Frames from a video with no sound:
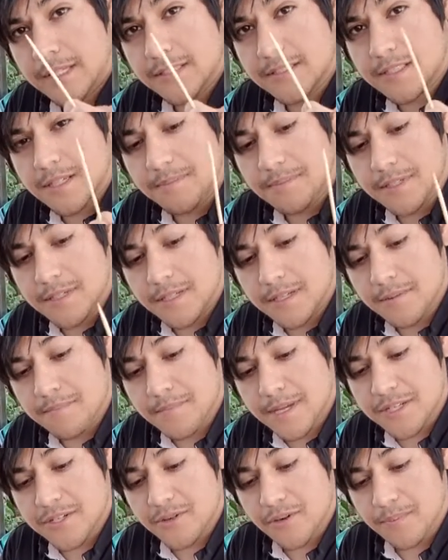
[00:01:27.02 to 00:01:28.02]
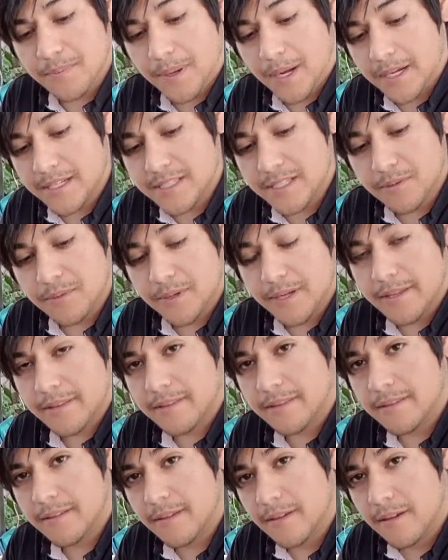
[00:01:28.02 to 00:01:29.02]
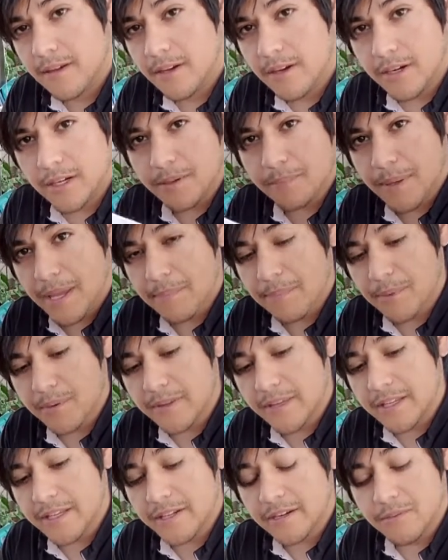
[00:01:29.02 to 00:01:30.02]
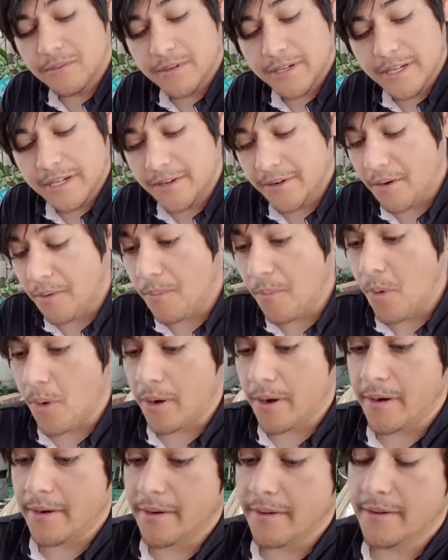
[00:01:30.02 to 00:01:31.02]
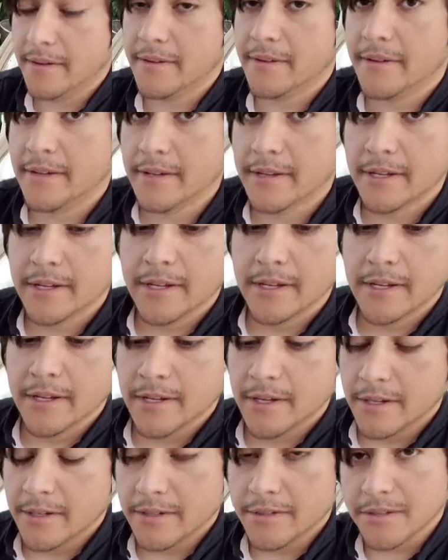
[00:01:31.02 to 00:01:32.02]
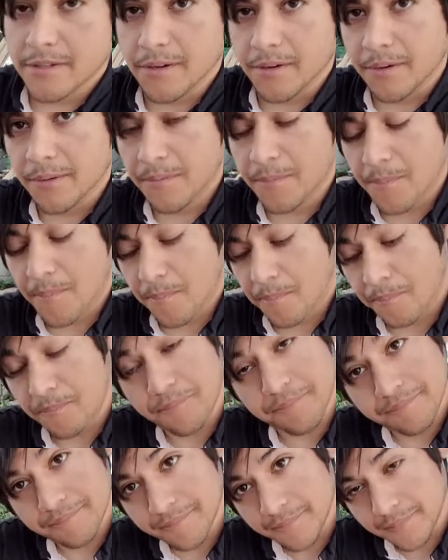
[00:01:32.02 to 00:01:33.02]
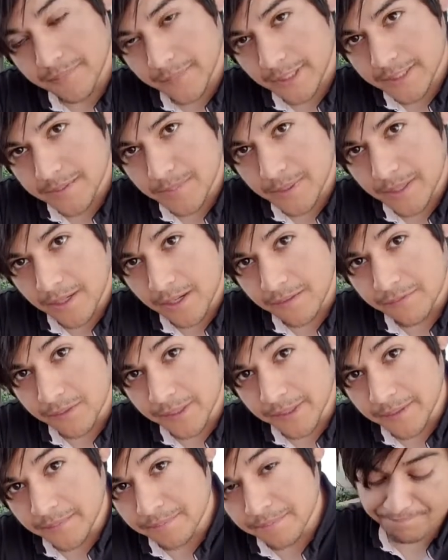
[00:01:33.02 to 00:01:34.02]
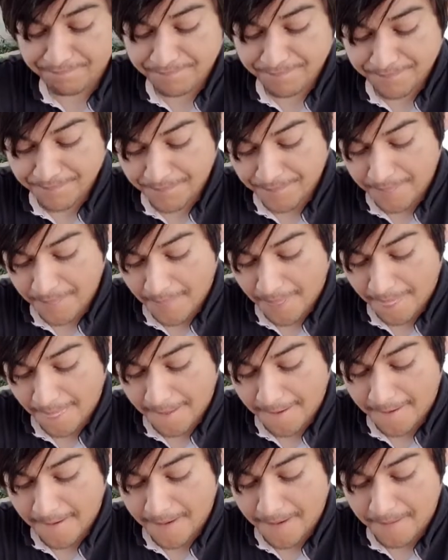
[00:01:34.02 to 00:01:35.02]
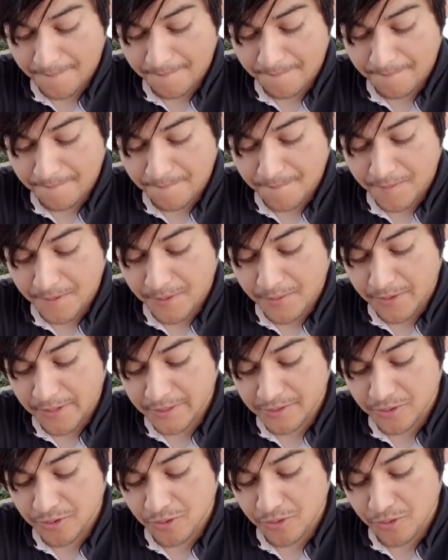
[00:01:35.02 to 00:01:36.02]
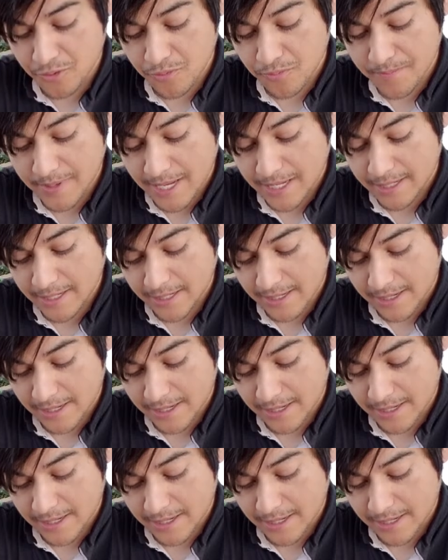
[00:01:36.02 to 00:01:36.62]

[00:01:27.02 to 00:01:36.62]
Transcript: something to mix your epoxy with on a paper that you don't need no more. So let's be off with it. Alright, we're going to make